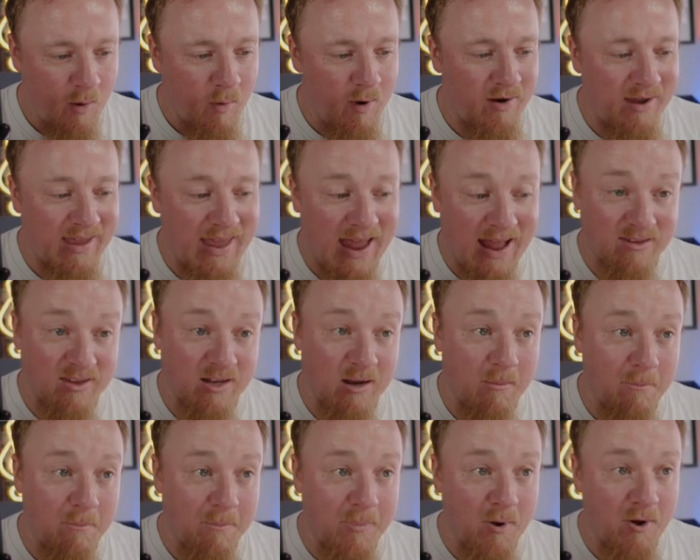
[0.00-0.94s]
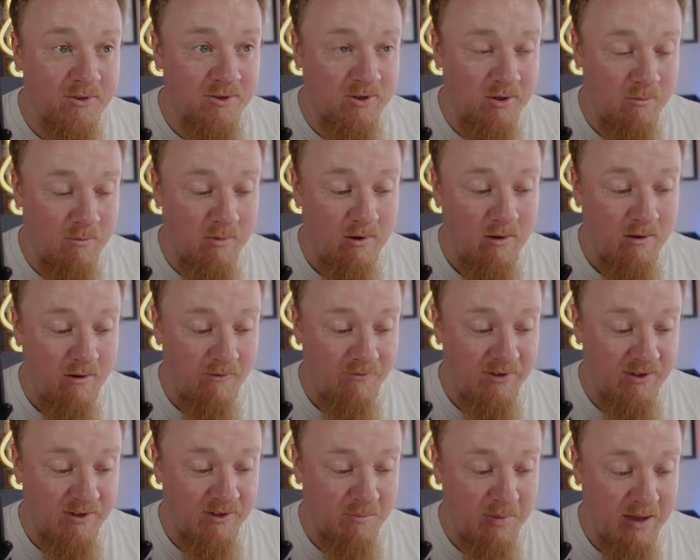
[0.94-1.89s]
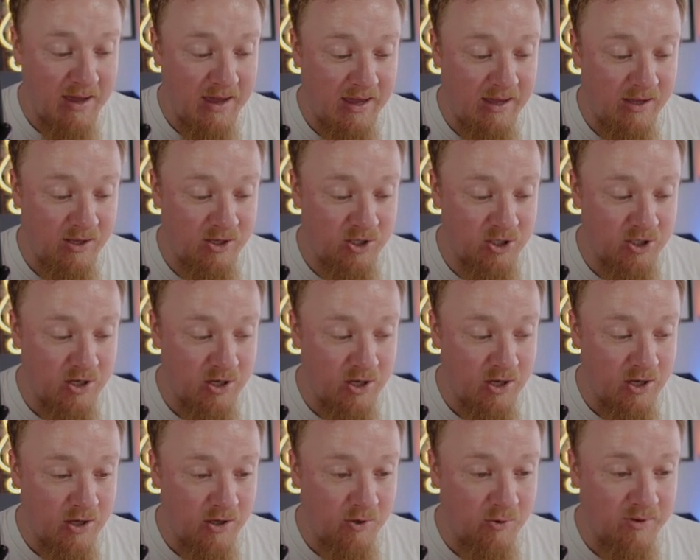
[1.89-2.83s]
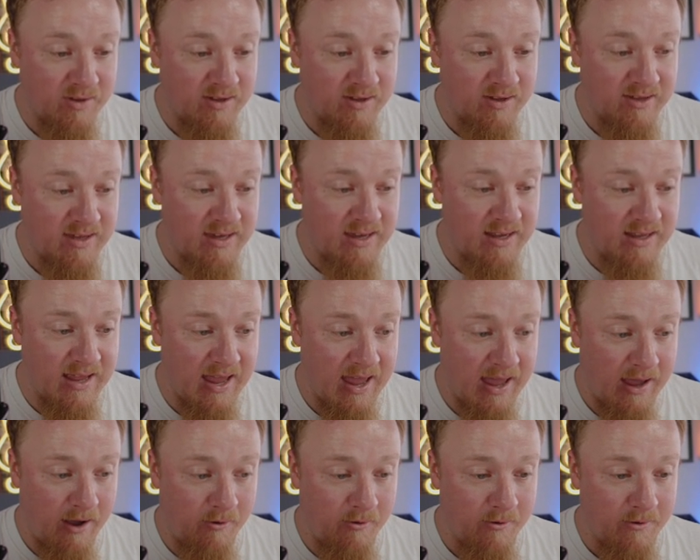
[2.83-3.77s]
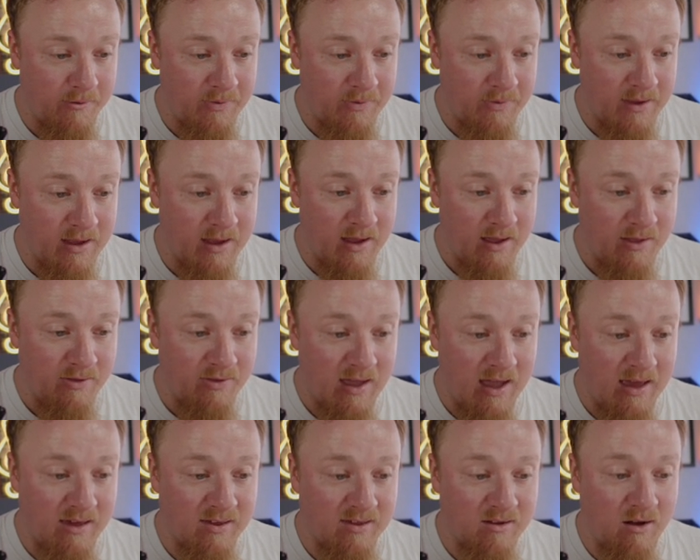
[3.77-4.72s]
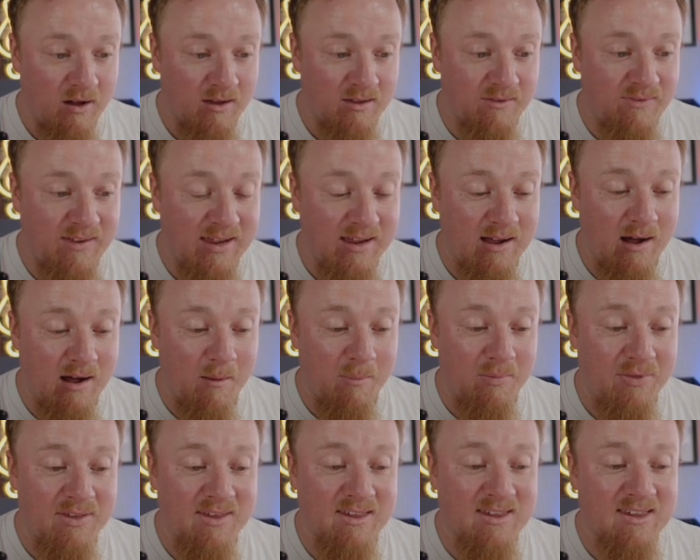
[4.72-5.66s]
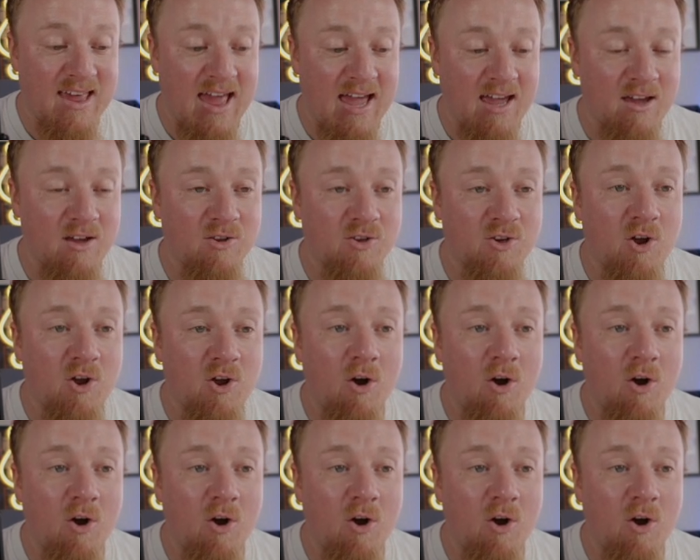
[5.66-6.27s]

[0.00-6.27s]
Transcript: when I get to the bottom of this page. You'll see now that it starts filling up the second